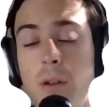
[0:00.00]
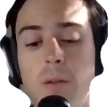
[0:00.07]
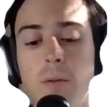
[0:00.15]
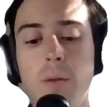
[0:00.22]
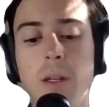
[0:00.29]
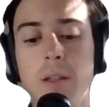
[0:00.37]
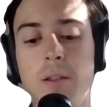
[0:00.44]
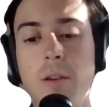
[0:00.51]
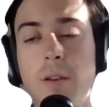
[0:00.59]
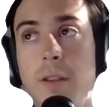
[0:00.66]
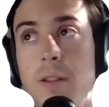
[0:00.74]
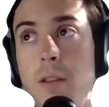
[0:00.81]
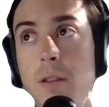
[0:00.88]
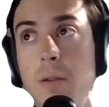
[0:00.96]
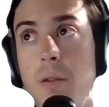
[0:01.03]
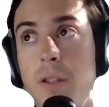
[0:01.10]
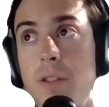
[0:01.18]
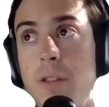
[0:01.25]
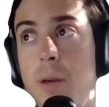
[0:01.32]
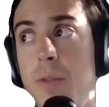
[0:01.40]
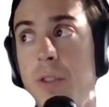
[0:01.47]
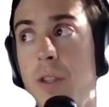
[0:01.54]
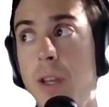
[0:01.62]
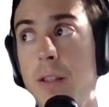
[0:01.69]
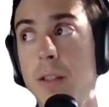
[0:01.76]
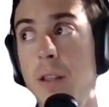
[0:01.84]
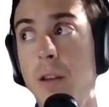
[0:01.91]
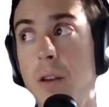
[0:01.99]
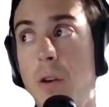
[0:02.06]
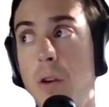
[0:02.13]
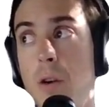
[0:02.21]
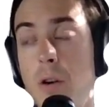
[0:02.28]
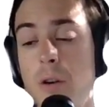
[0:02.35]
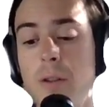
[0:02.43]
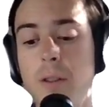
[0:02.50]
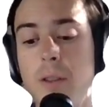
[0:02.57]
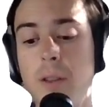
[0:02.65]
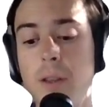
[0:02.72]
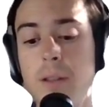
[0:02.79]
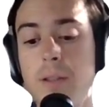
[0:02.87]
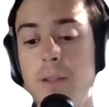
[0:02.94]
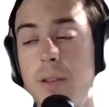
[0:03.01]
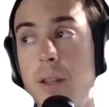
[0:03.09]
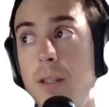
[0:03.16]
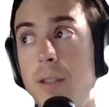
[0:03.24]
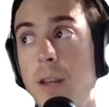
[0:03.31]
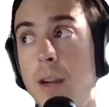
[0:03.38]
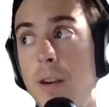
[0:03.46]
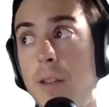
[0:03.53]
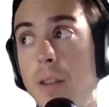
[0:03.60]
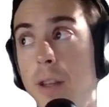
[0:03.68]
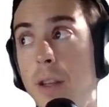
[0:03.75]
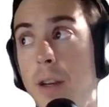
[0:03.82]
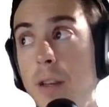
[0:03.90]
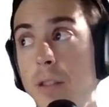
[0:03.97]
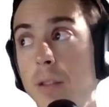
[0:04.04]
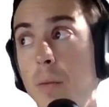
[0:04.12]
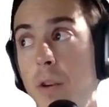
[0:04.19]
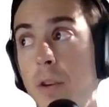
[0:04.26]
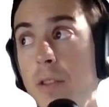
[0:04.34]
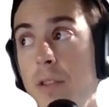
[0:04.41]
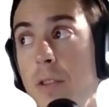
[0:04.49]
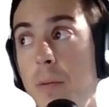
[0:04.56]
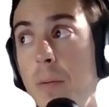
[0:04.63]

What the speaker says: You can turn this into a subselect and call this entire thing customers.